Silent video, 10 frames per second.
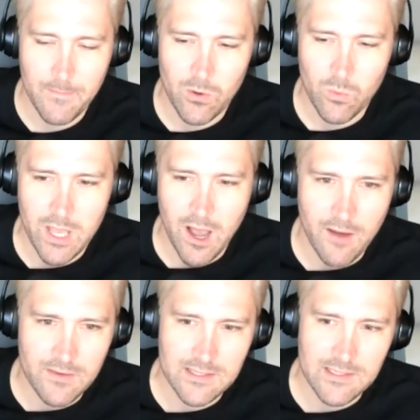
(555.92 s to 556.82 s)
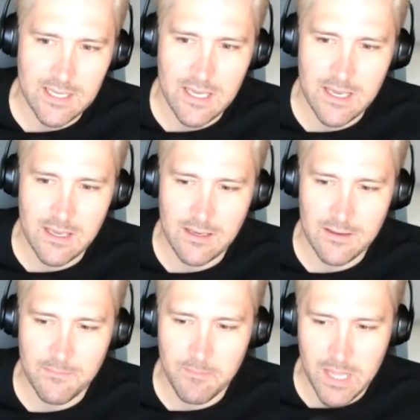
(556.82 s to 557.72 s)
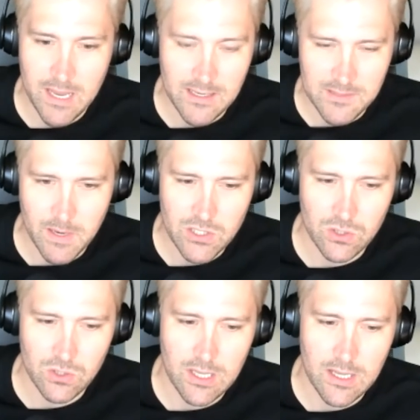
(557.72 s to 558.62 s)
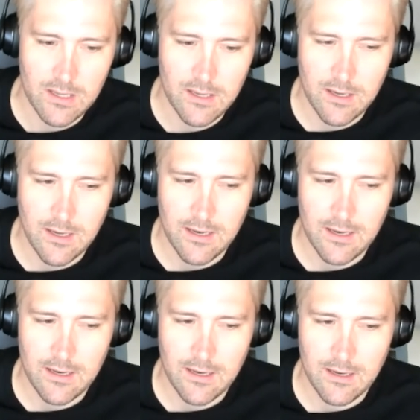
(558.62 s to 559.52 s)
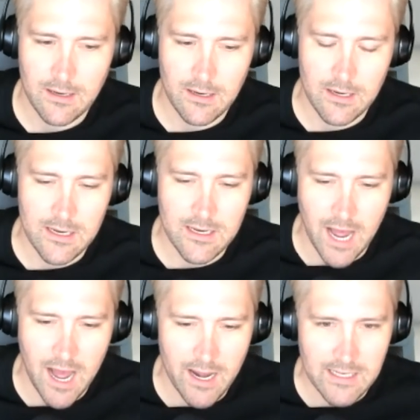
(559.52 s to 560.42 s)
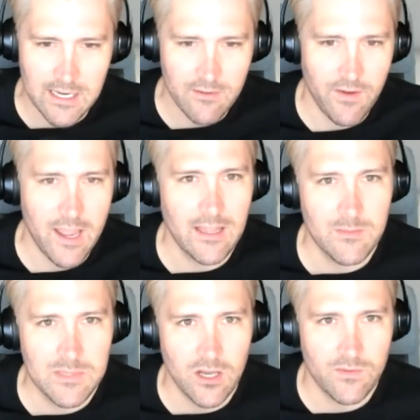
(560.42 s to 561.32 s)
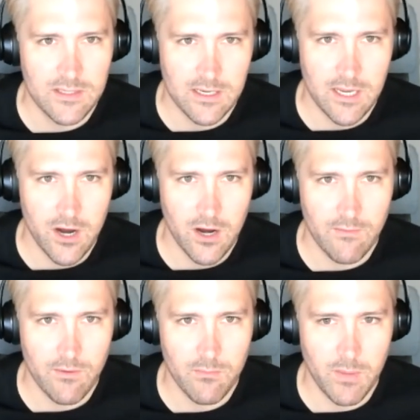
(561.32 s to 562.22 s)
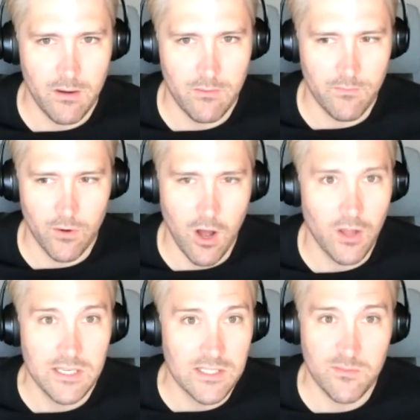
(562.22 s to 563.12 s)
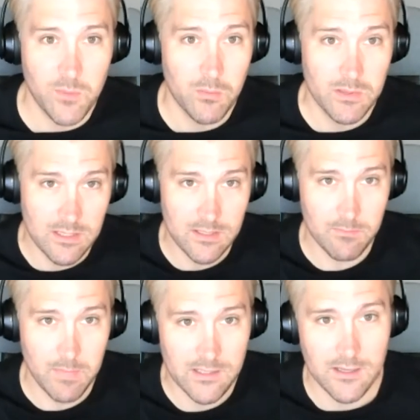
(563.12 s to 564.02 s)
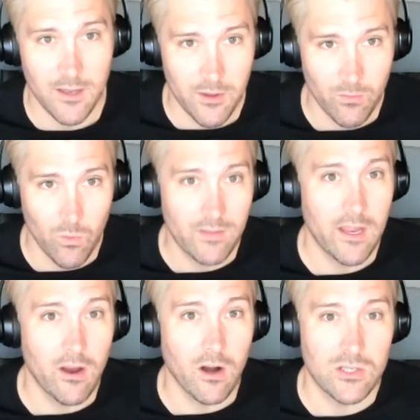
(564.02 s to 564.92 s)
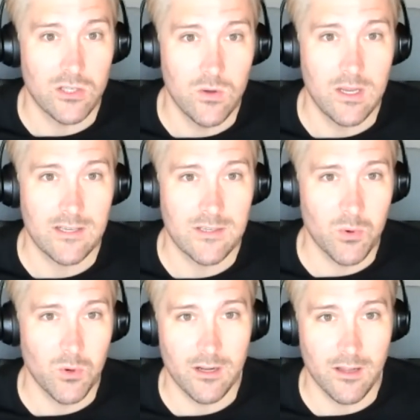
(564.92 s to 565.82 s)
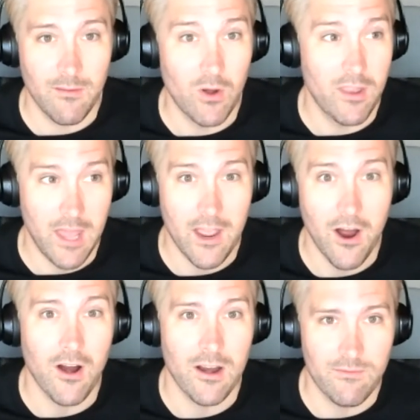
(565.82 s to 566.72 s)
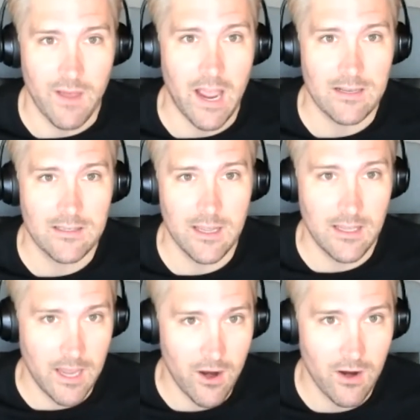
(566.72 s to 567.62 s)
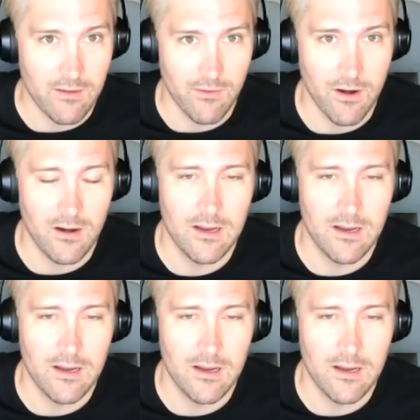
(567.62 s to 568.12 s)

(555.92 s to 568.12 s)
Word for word: we often see men especially not identifying themselves as a caregiver, but for all intents and purposes, based on what they are doing to support their loved one, they are in fact a caregiver.